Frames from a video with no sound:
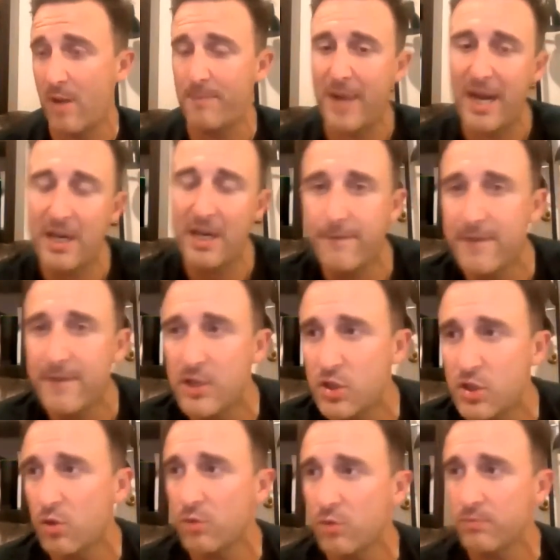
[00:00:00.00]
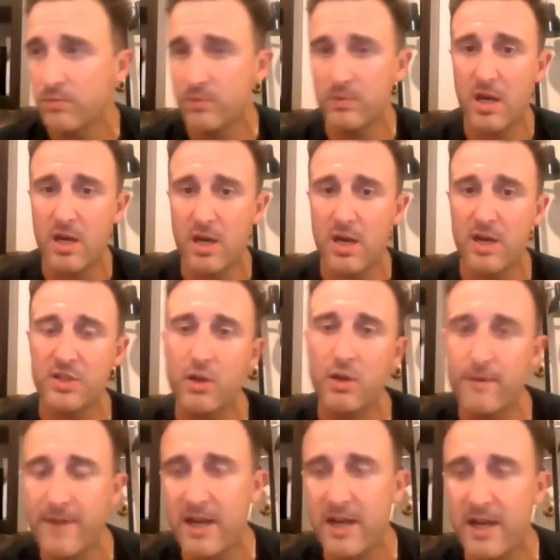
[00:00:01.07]
paid official, a
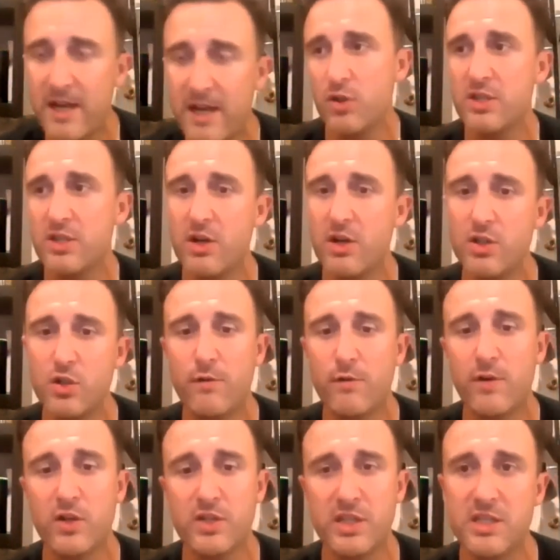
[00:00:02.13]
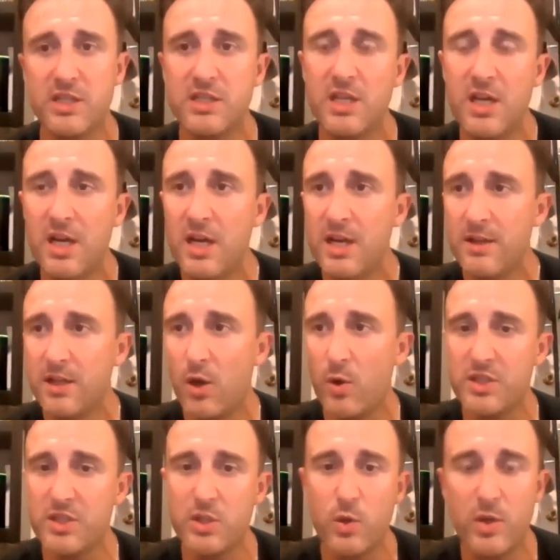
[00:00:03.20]
certified official as an R2 versus, a
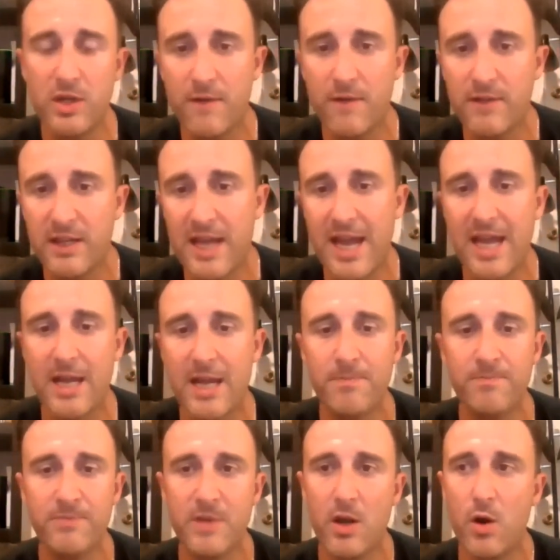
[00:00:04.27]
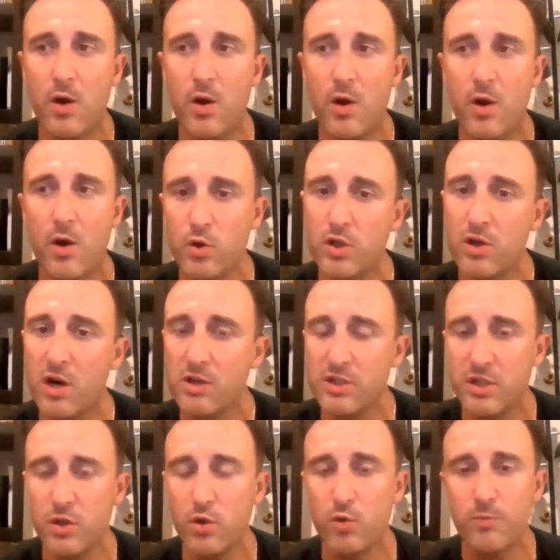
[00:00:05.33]
student of the game, junior
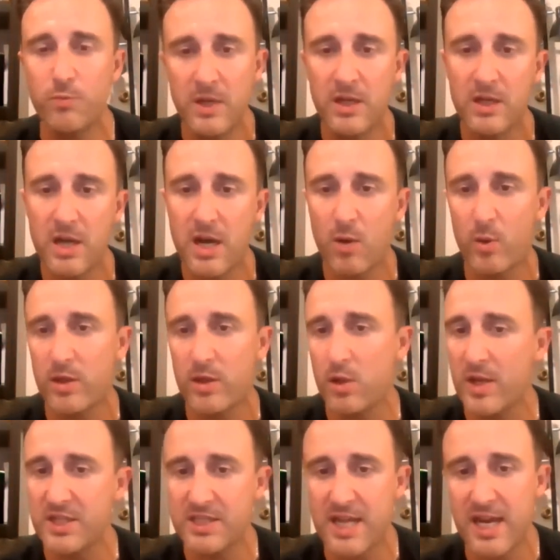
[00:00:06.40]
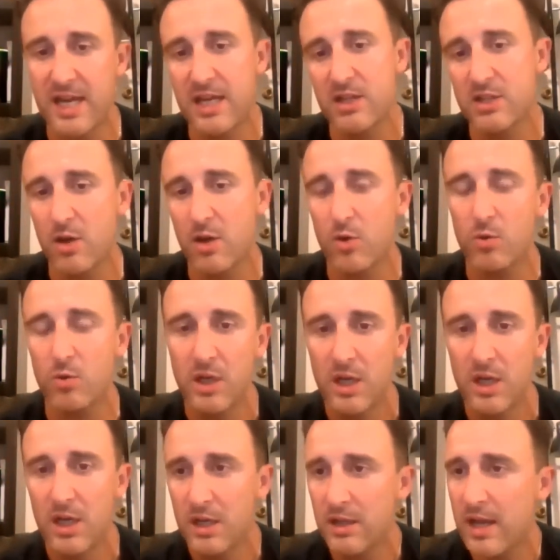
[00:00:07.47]
R2 with USA? So,
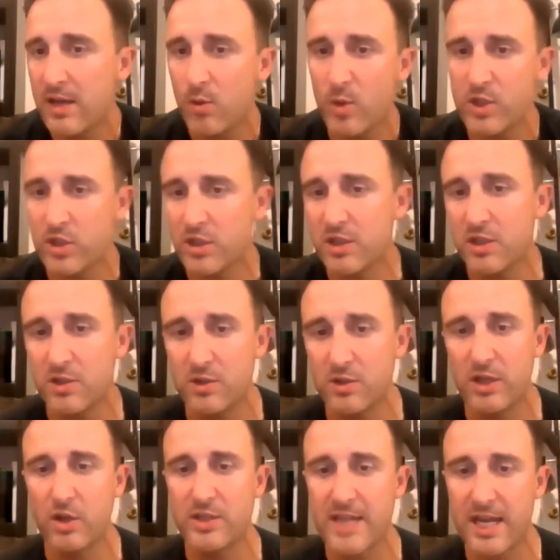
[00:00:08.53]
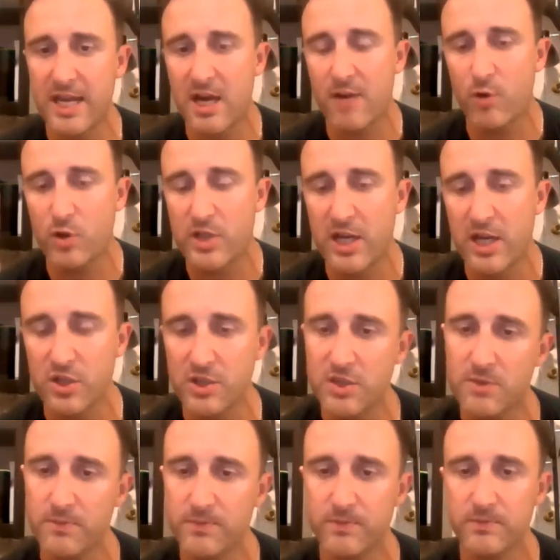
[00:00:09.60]
Londa, what's your take on rotations?